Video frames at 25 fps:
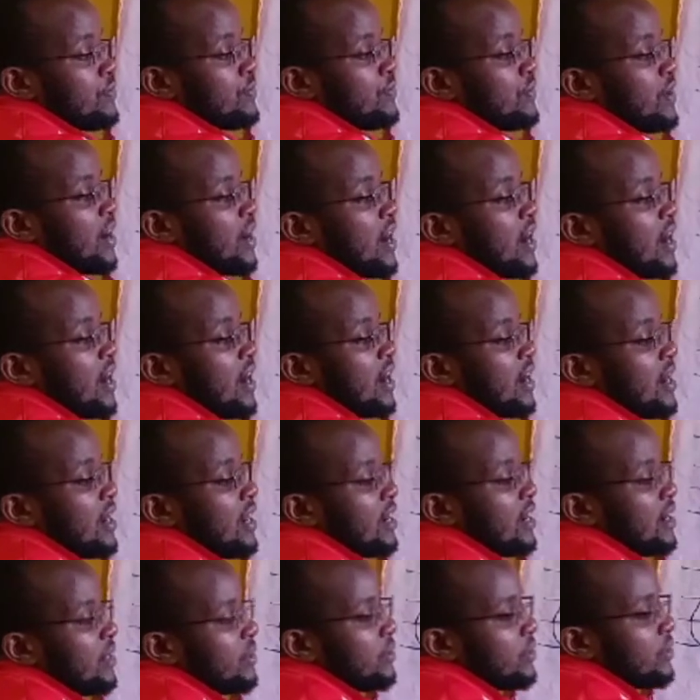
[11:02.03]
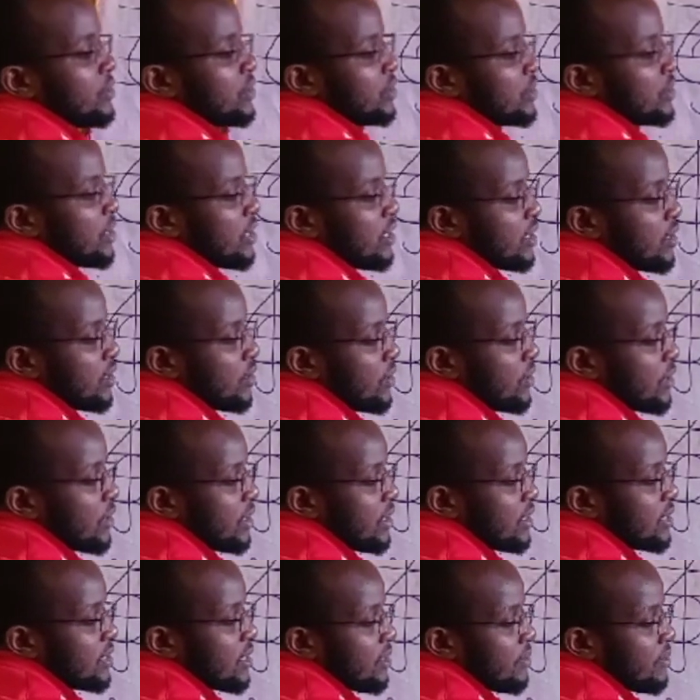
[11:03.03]
fa, we usually call
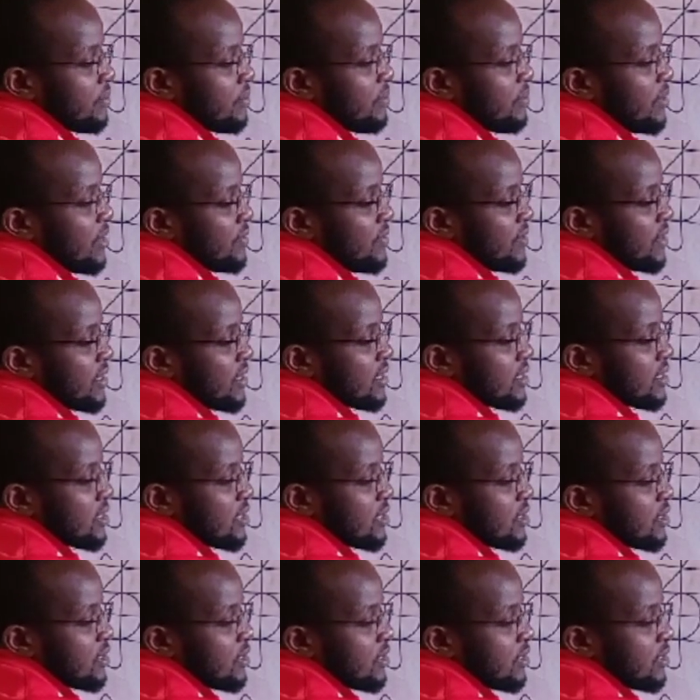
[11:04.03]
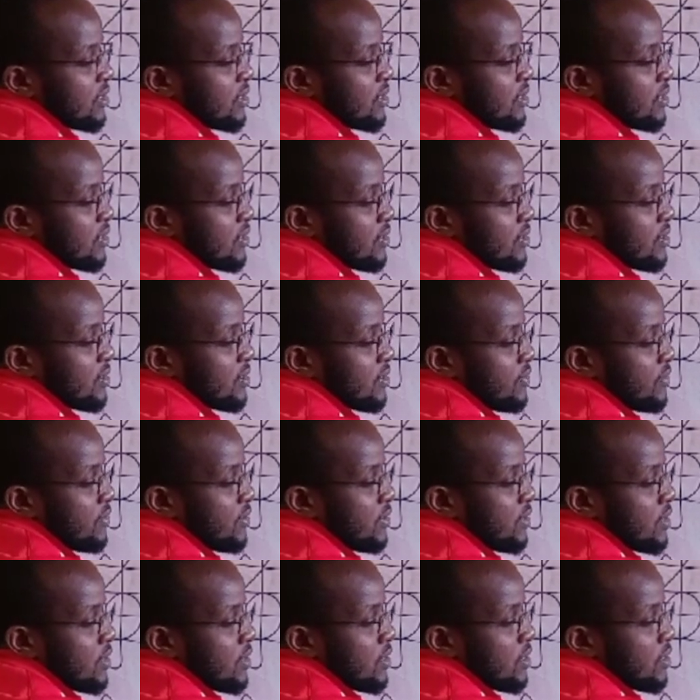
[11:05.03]
it perfect
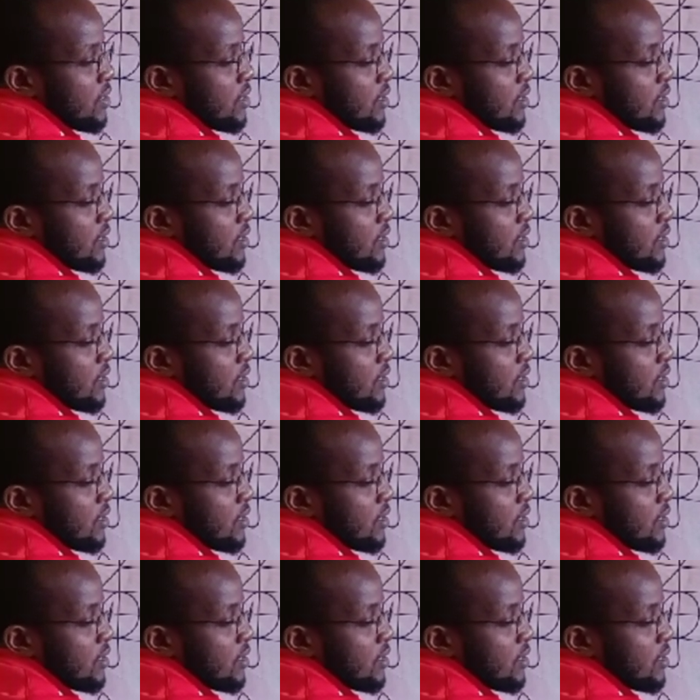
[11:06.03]
fourth.